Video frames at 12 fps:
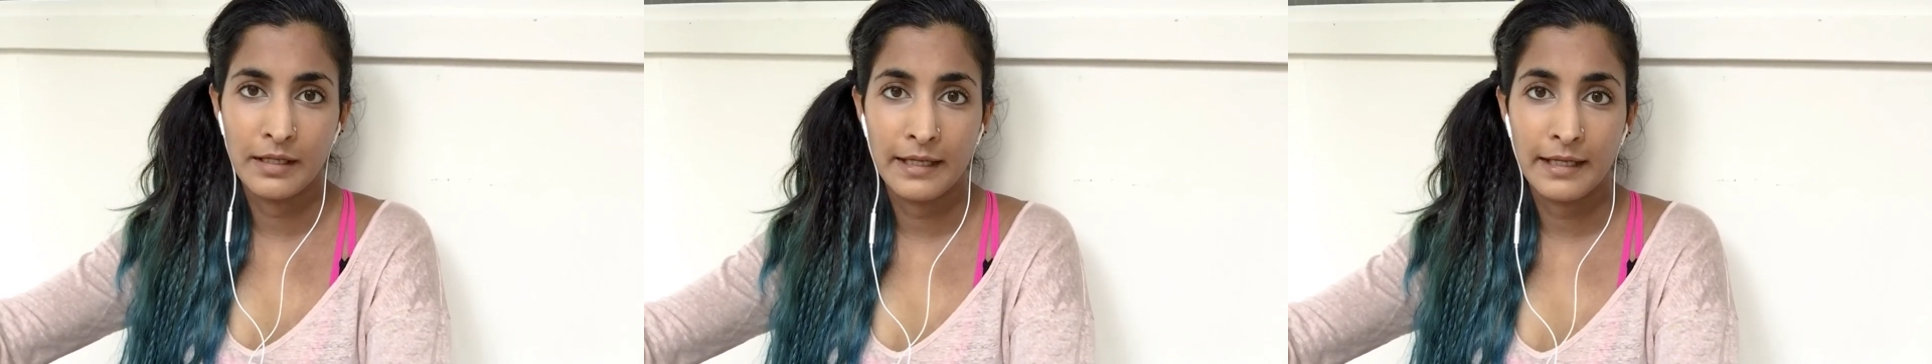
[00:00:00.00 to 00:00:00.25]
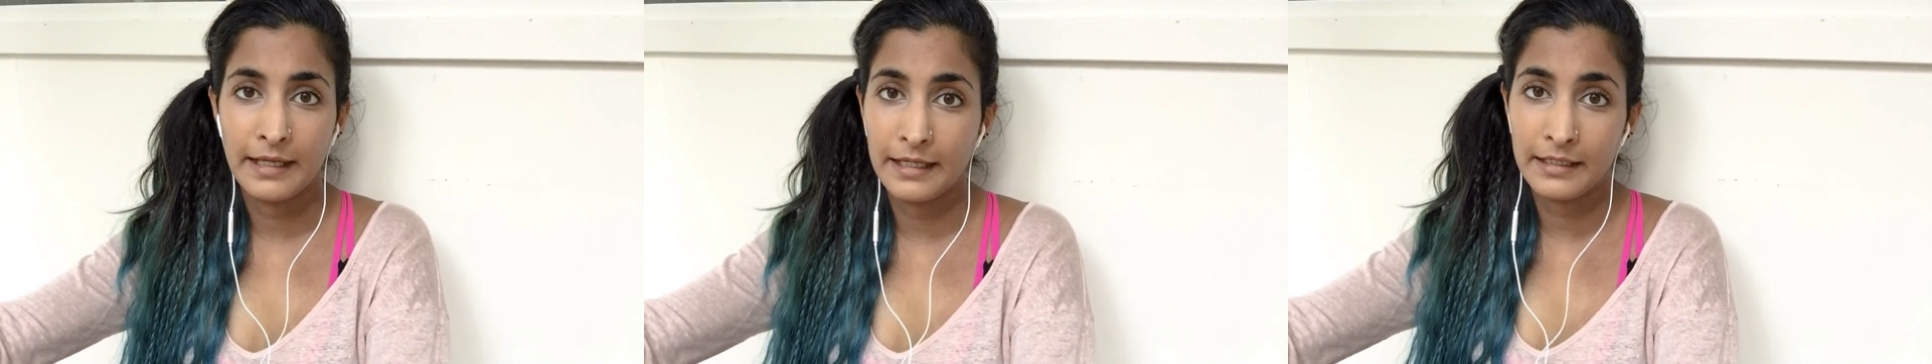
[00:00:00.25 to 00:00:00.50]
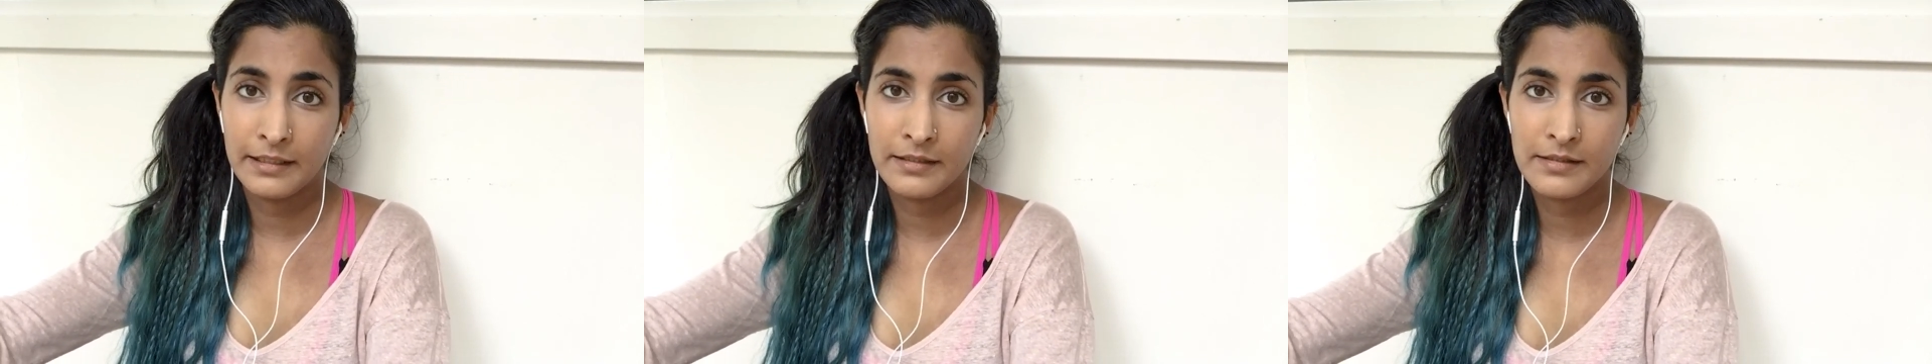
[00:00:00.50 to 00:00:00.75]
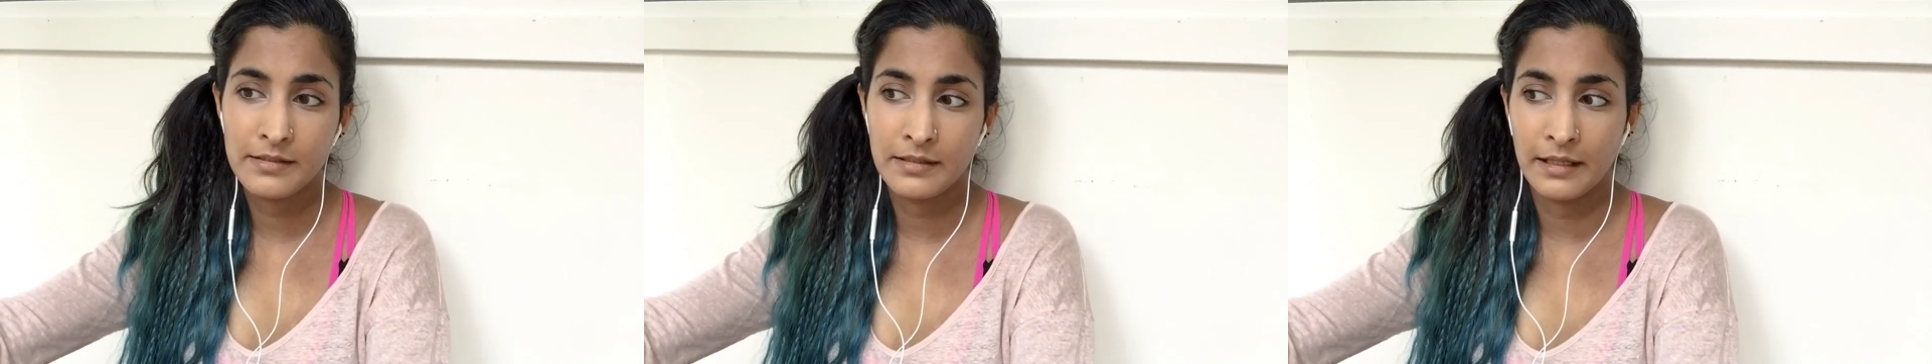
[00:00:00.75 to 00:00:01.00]

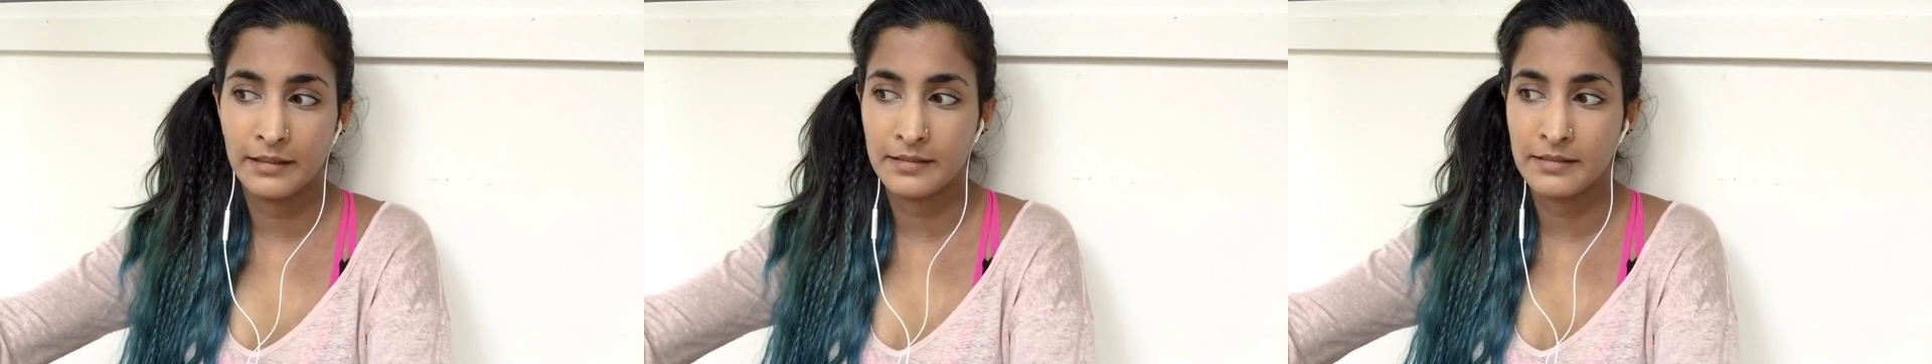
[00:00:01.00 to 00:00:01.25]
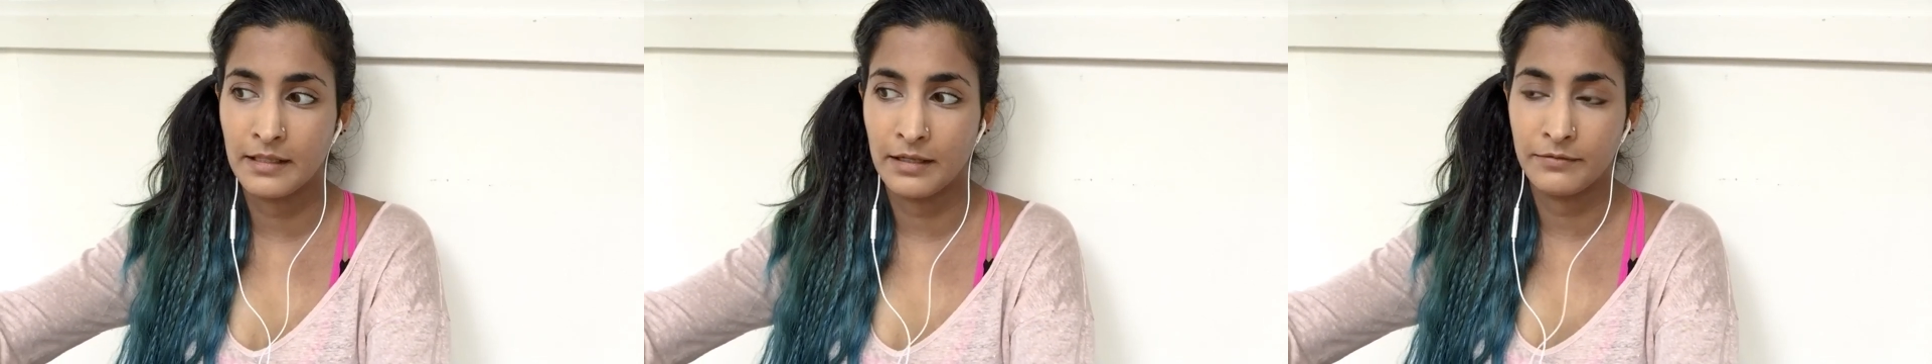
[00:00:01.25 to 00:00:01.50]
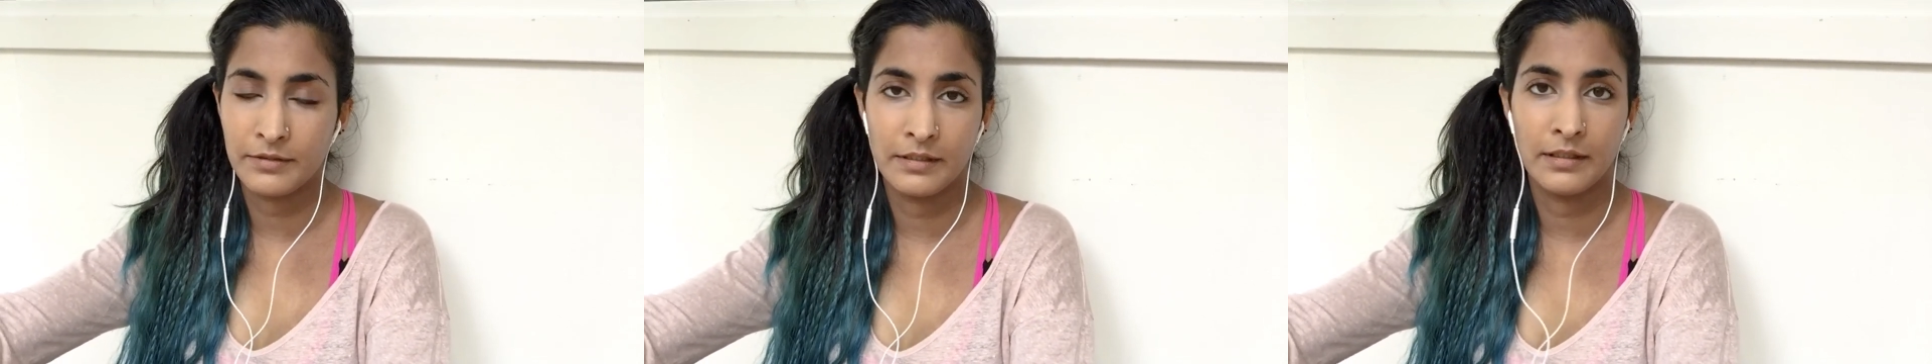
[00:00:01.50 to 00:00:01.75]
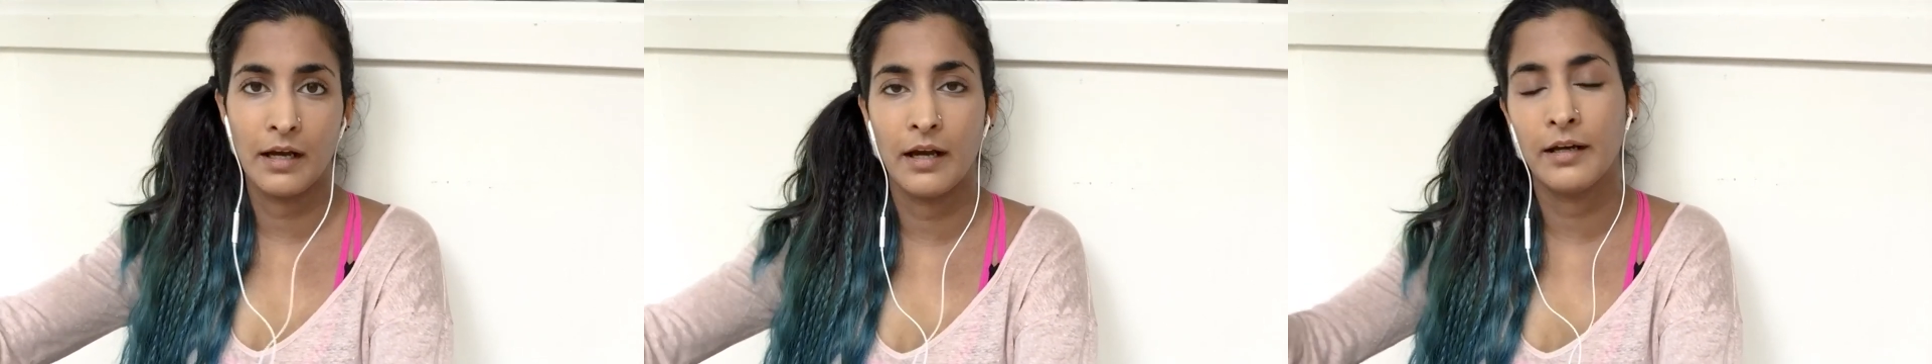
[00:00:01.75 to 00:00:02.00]
haze that is left in
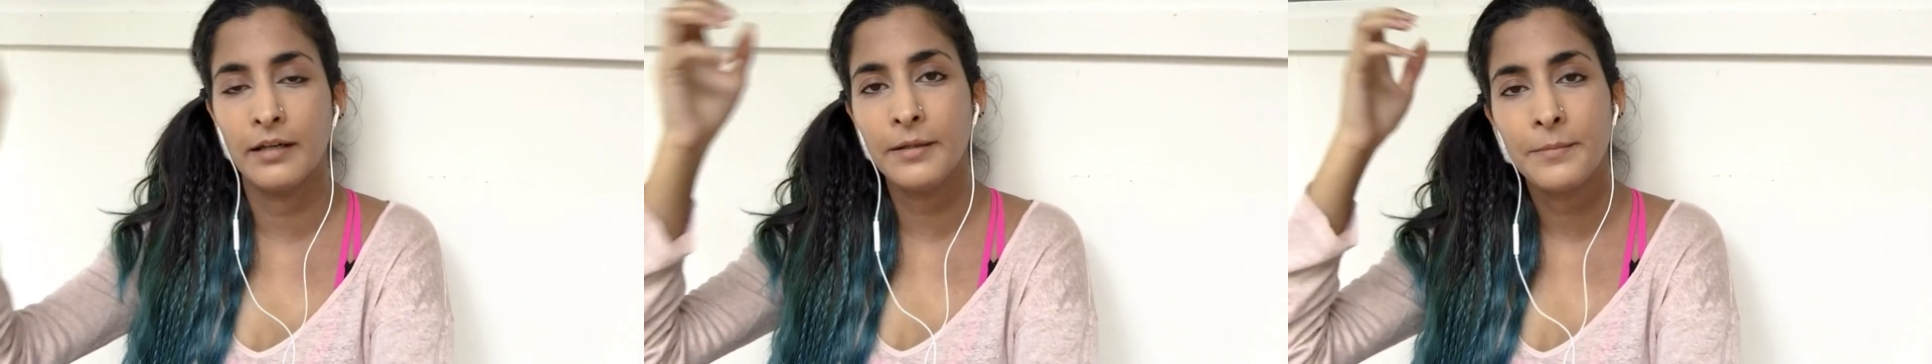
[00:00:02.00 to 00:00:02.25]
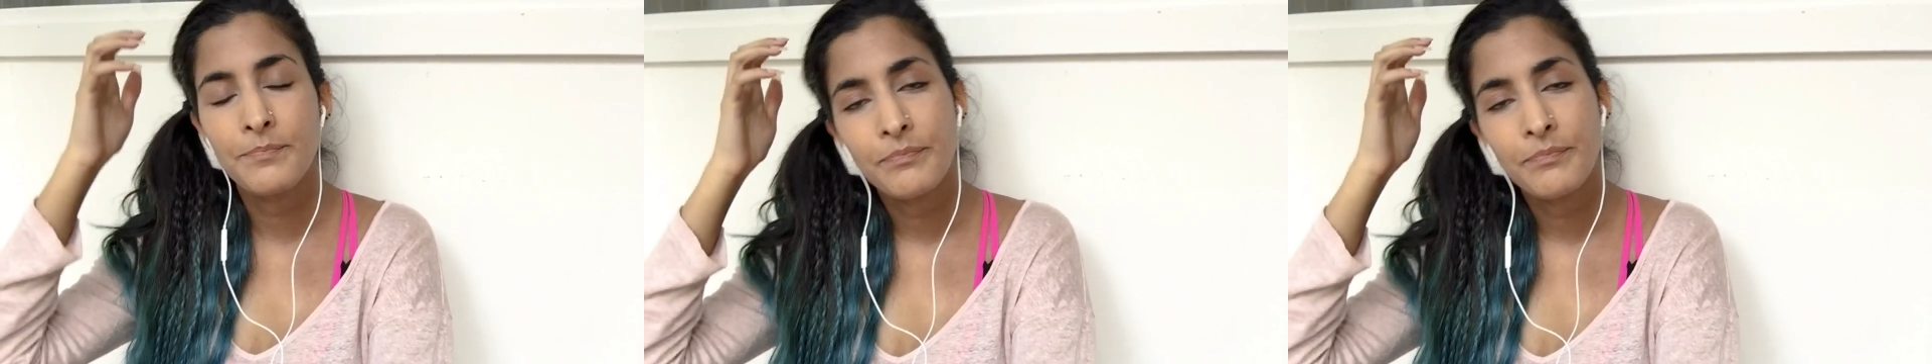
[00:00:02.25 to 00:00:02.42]
the eye